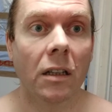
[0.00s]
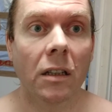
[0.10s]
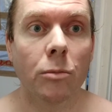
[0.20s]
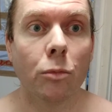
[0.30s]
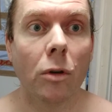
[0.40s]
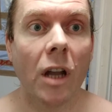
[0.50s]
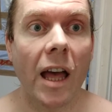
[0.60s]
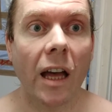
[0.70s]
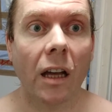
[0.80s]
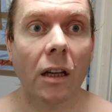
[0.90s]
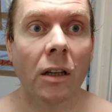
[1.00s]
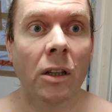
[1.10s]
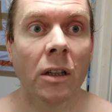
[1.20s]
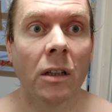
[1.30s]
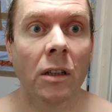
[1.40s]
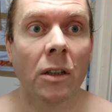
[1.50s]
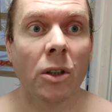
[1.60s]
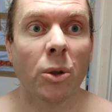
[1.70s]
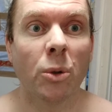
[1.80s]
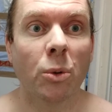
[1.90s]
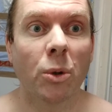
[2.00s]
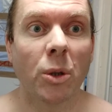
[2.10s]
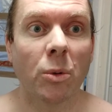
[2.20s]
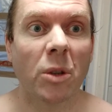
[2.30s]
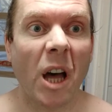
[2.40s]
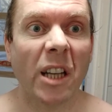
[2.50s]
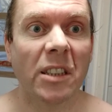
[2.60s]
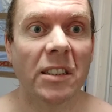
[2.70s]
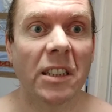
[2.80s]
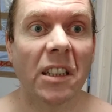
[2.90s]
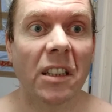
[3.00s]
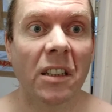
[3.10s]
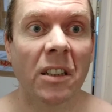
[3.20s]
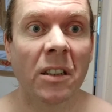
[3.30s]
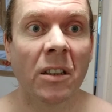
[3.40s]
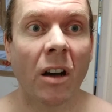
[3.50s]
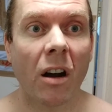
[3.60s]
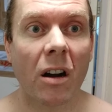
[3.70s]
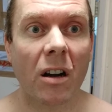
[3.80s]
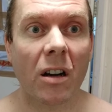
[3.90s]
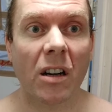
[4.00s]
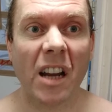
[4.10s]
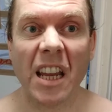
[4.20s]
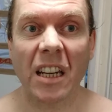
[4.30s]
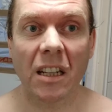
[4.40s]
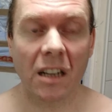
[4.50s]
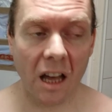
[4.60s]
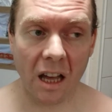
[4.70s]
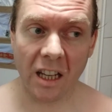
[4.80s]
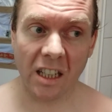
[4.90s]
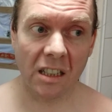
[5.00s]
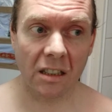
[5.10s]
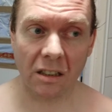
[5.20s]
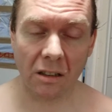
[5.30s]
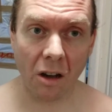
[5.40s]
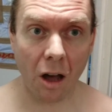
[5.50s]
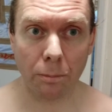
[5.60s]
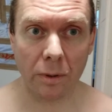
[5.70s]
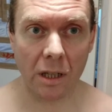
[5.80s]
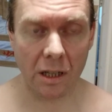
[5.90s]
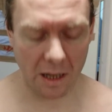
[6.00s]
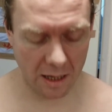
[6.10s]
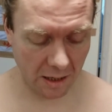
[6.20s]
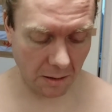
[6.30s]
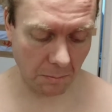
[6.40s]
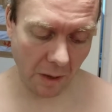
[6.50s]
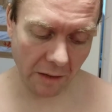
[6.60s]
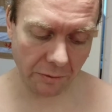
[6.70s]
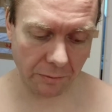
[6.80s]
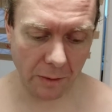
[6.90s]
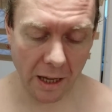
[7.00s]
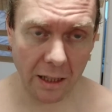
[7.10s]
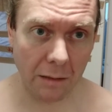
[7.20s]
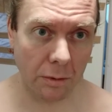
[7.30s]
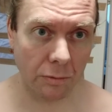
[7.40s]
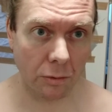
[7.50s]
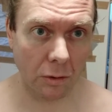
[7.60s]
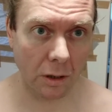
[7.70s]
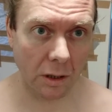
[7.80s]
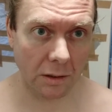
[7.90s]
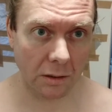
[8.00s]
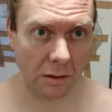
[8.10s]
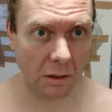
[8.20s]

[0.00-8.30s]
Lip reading: Müller R89 R89 copy, and I've had it before, and it's